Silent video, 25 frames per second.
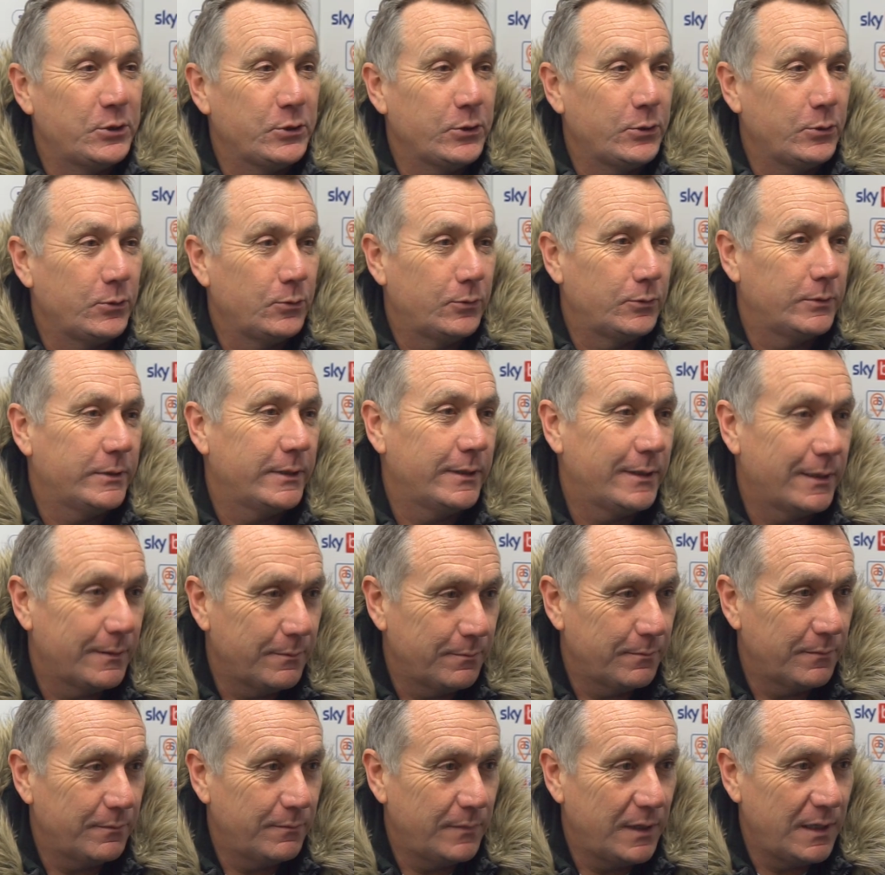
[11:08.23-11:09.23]
So, say that
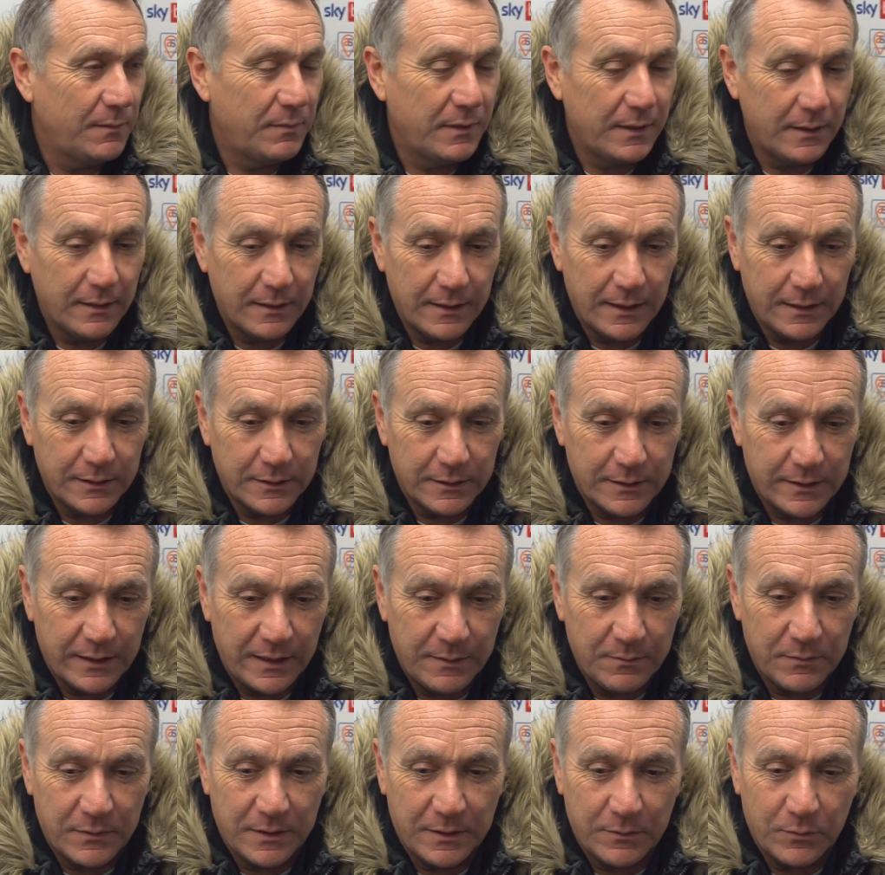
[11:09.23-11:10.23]
maybe the next
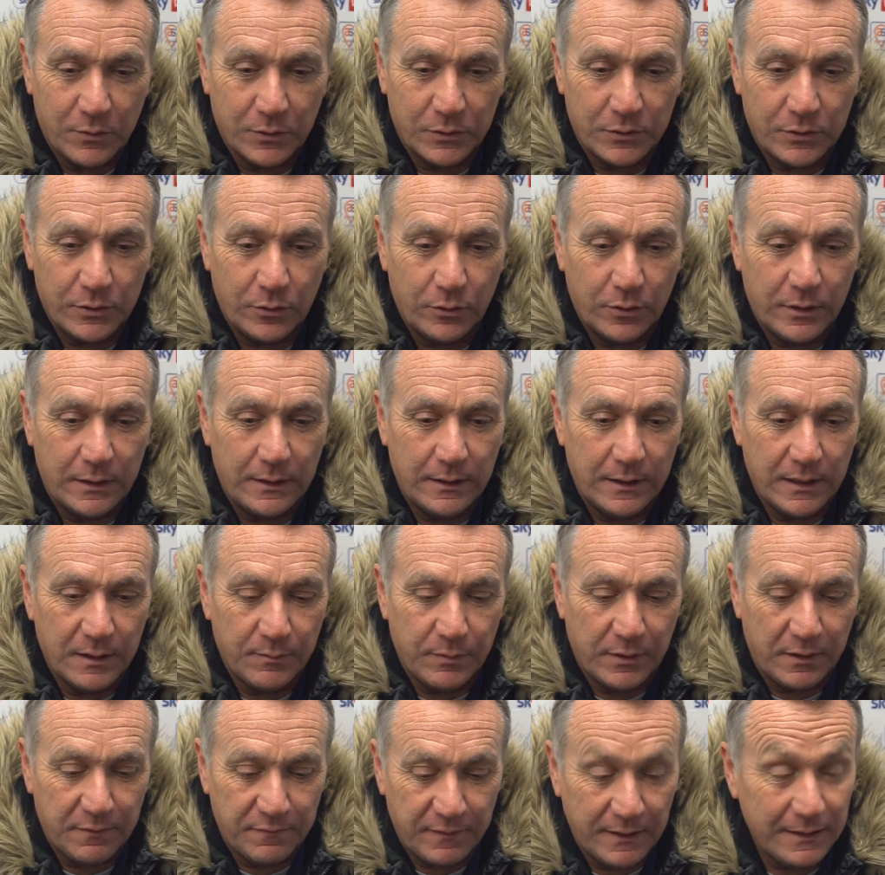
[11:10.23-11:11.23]
time that we're talking here
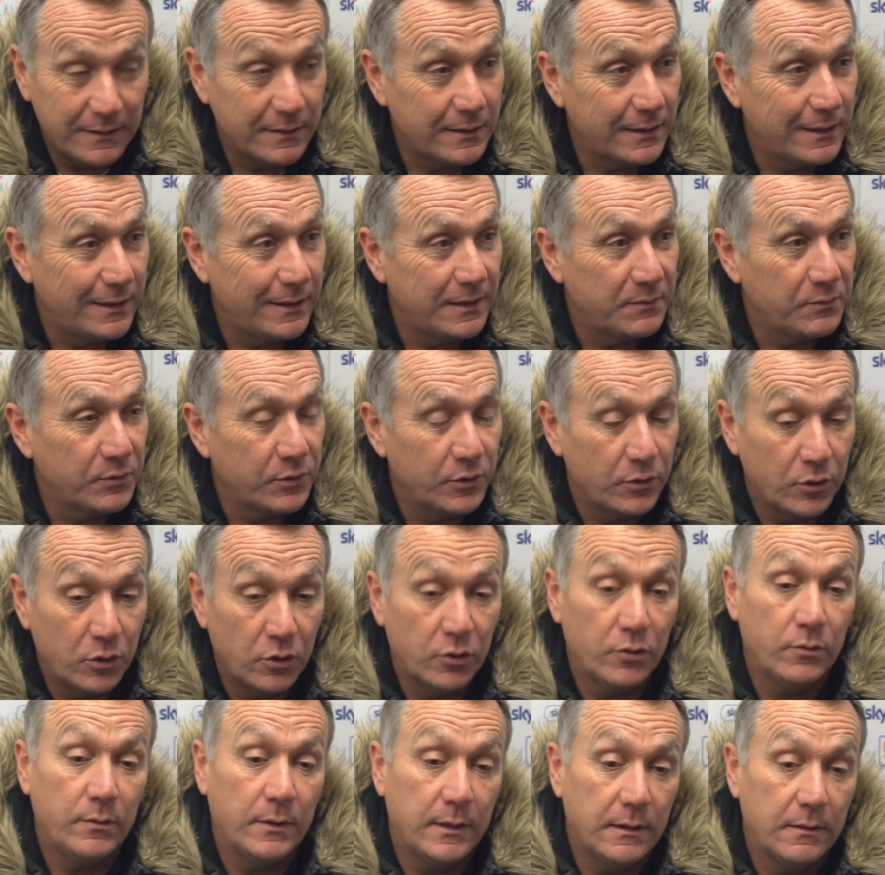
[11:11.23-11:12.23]
about a victory and we're all
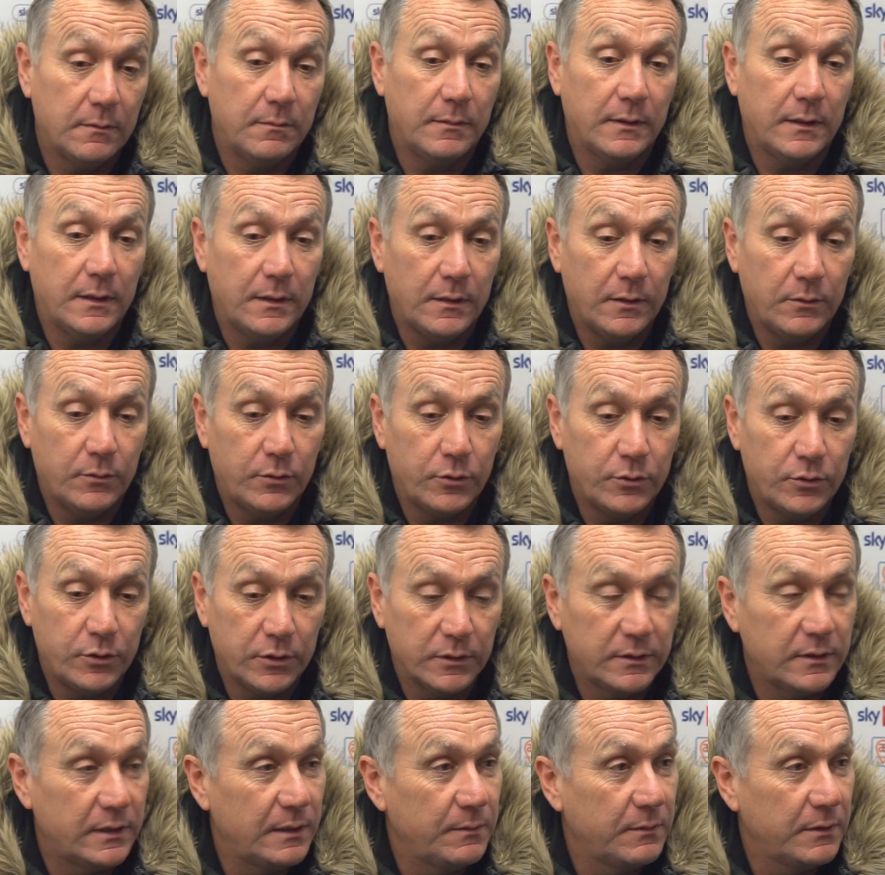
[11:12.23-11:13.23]
going, well, Mickey, how good is
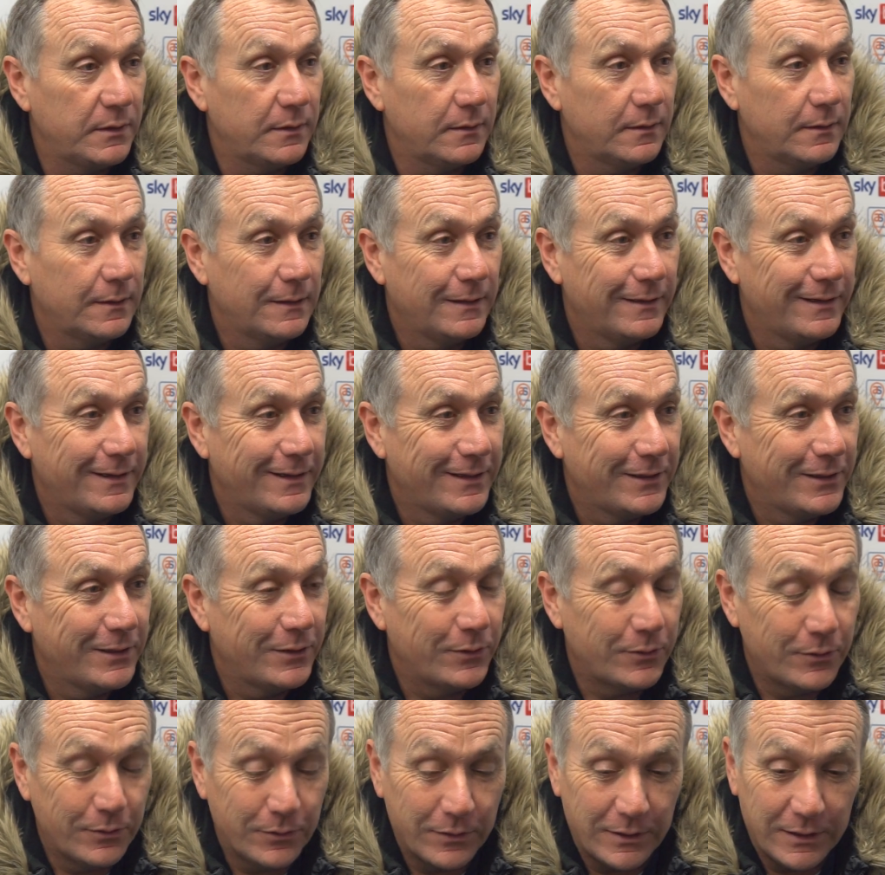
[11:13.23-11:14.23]
your team and
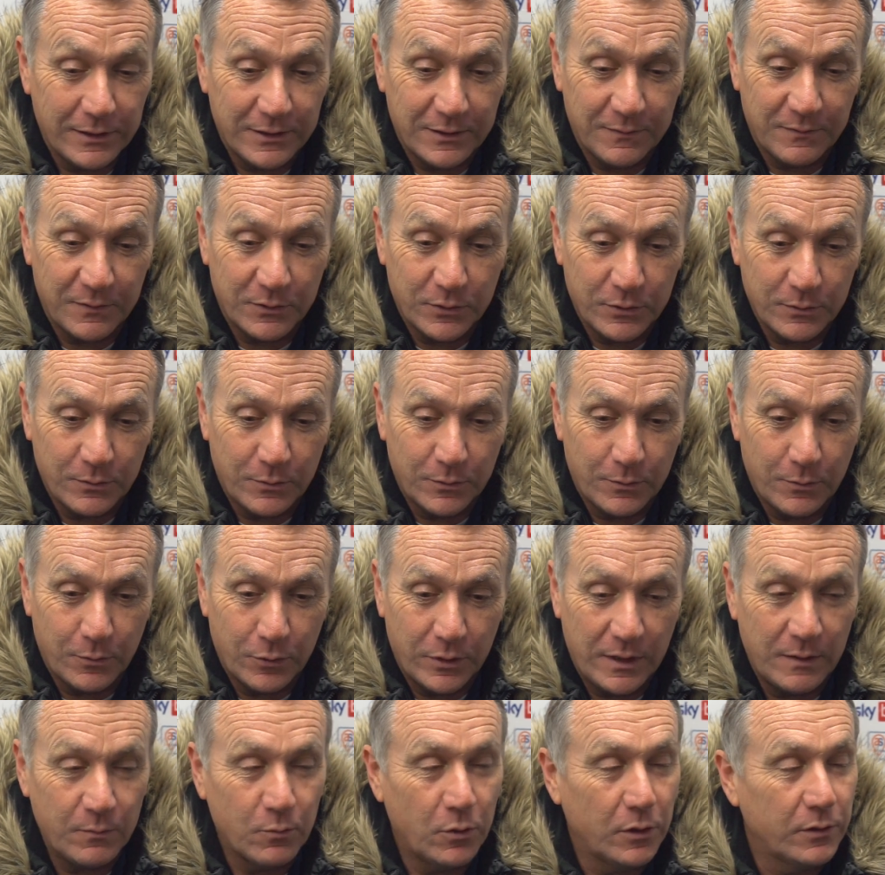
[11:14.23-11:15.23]
all the rest of it? So, we'll
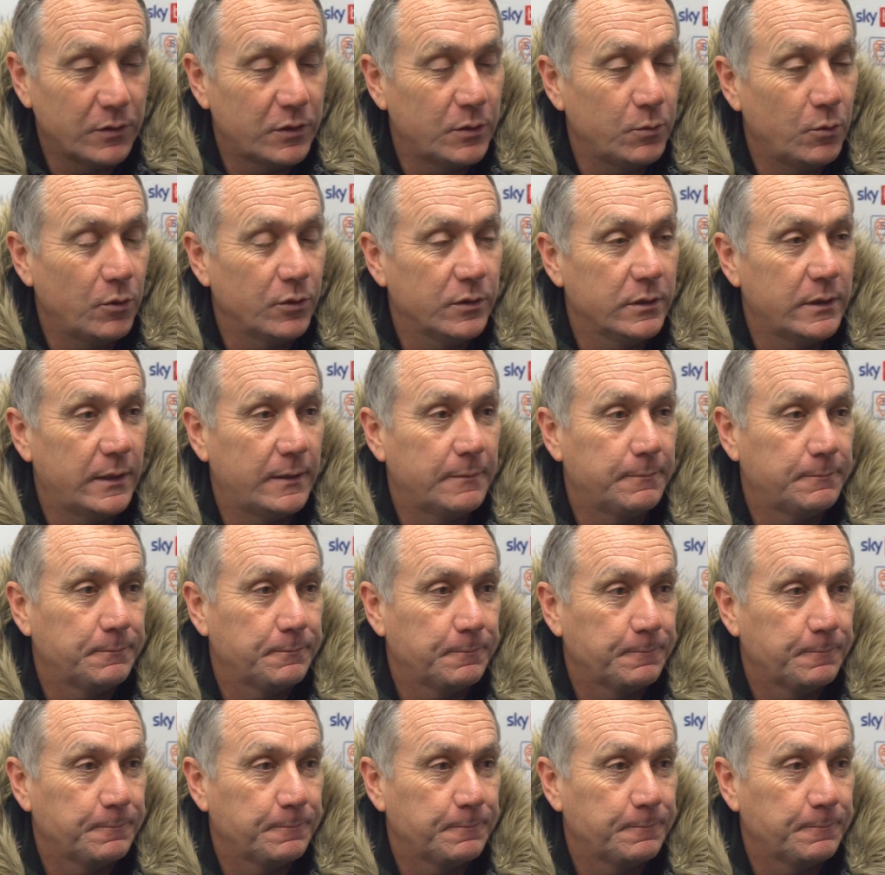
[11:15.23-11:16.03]
keep working towards that.